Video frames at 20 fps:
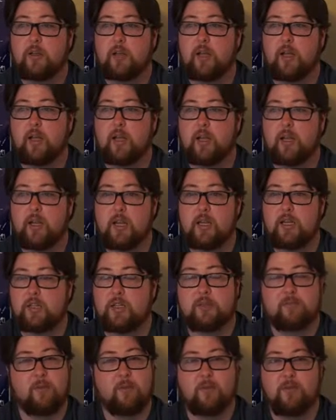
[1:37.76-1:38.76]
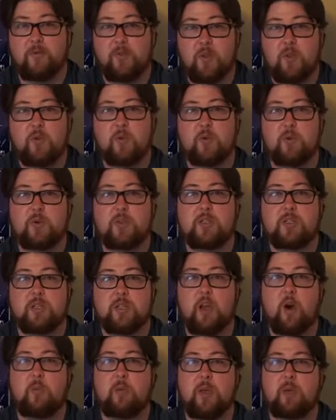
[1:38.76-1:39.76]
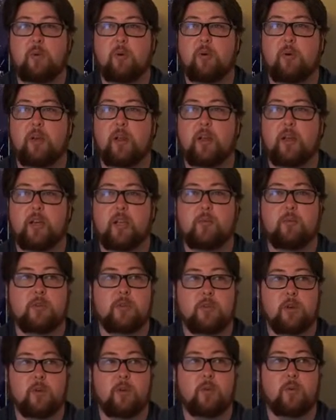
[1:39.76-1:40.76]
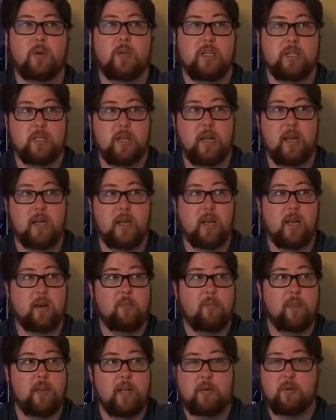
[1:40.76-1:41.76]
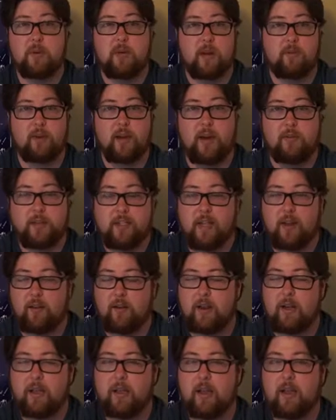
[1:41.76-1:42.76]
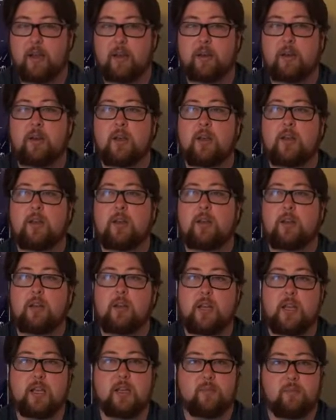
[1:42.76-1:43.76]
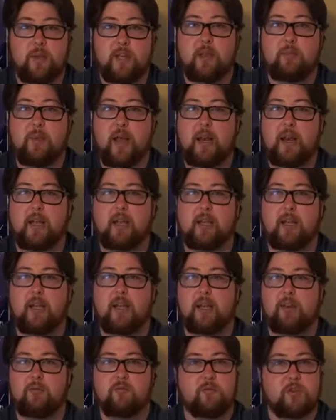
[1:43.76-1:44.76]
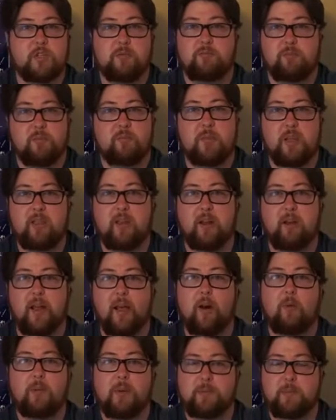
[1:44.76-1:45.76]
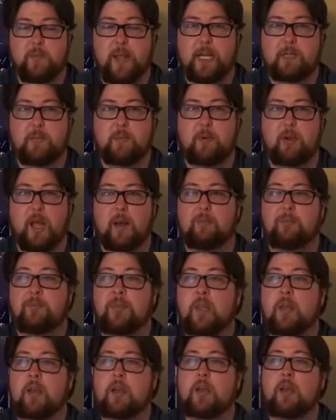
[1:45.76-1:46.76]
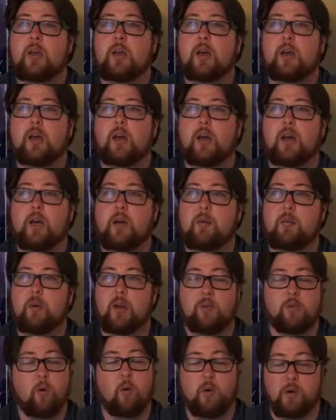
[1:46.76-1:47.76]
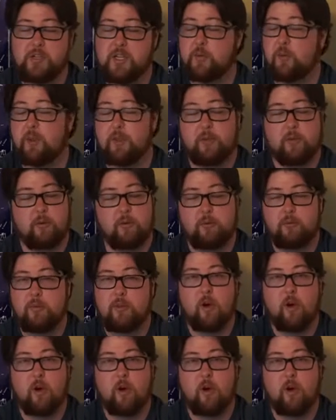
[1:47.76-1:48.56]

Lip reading: and he just refused to kill people. And he was told when he signed up that he would never have to carry a gun, that he could be a medic and just be there to help people, patch people up. And of course, he went through